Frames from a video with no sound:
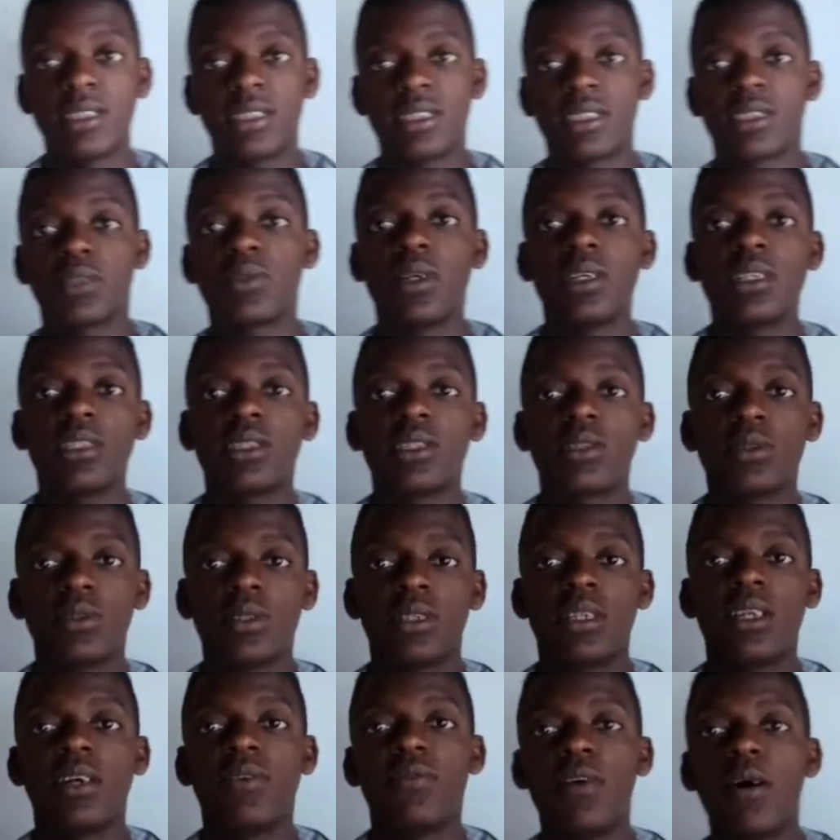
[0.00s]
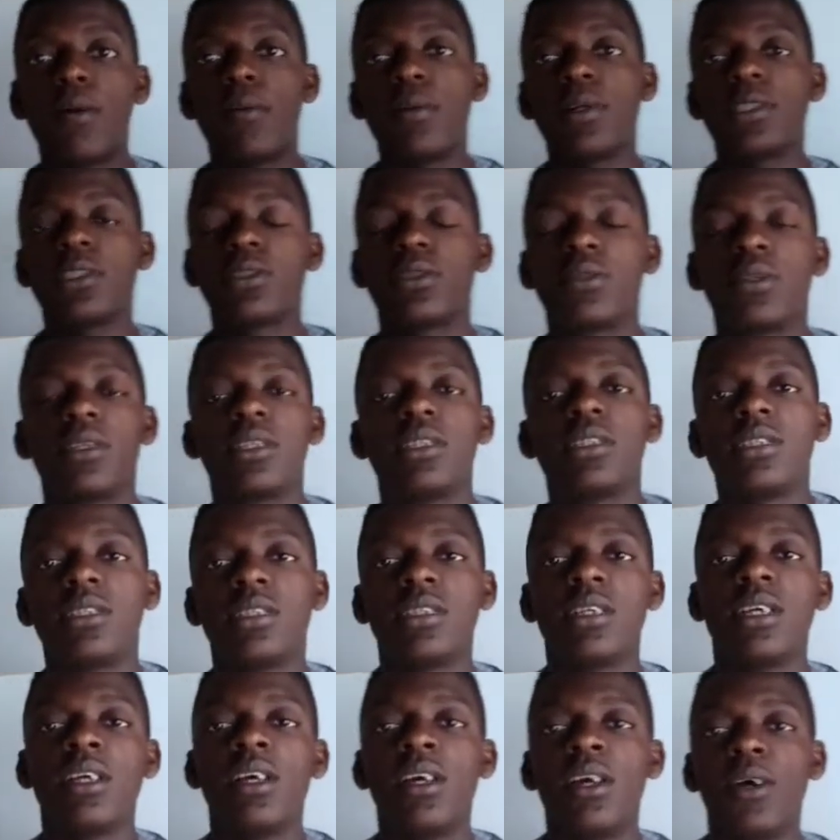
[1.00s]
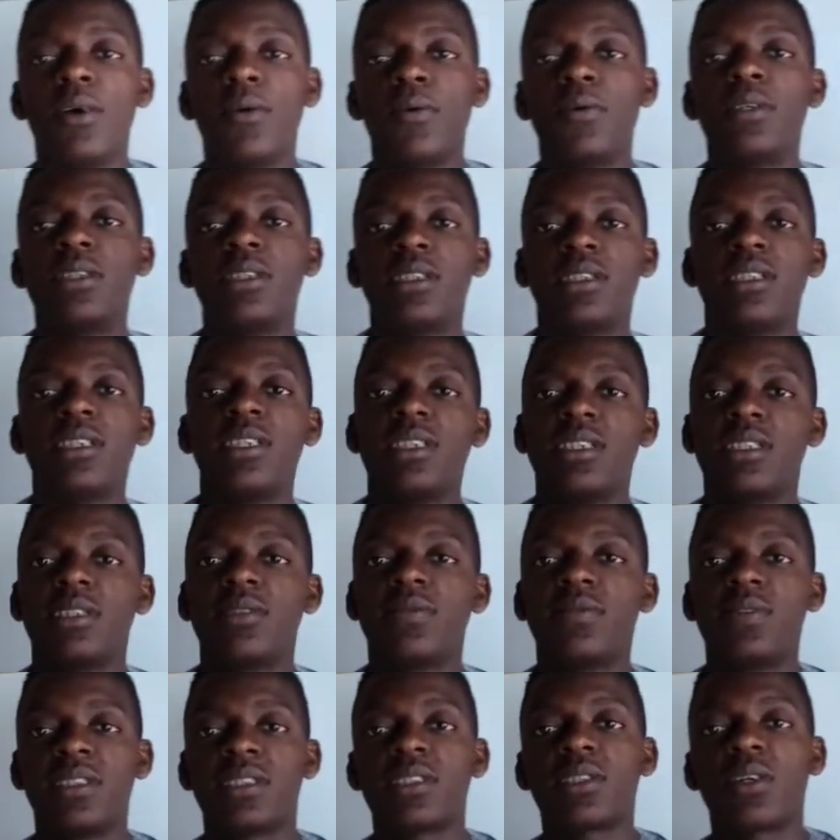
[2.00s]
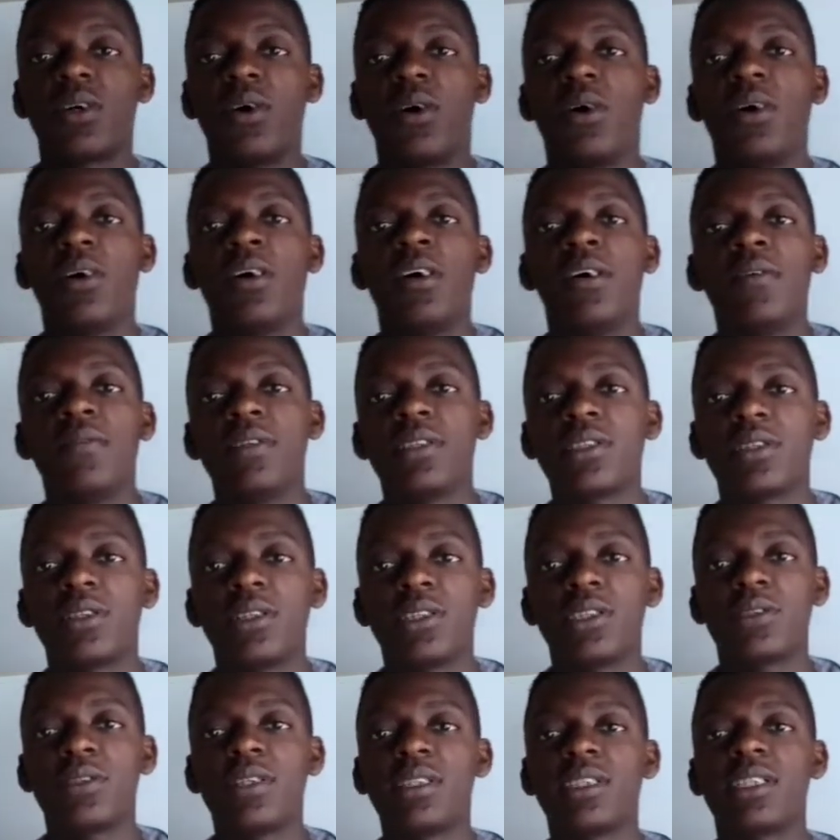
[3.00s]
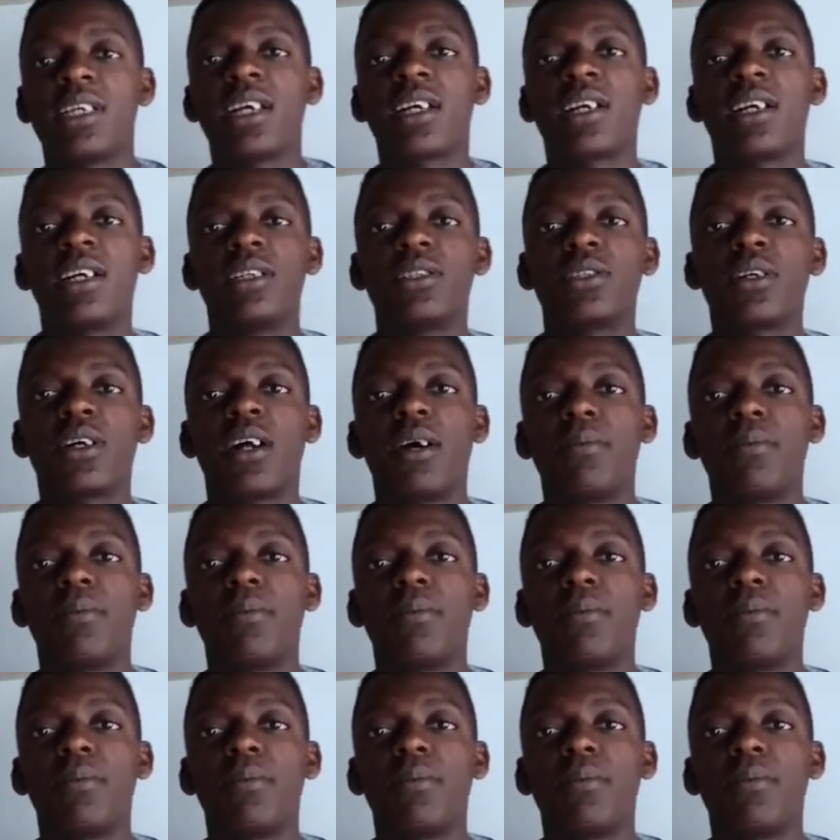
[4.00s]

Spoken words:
stress, the former stress, which is physical. Physical stress, I can talk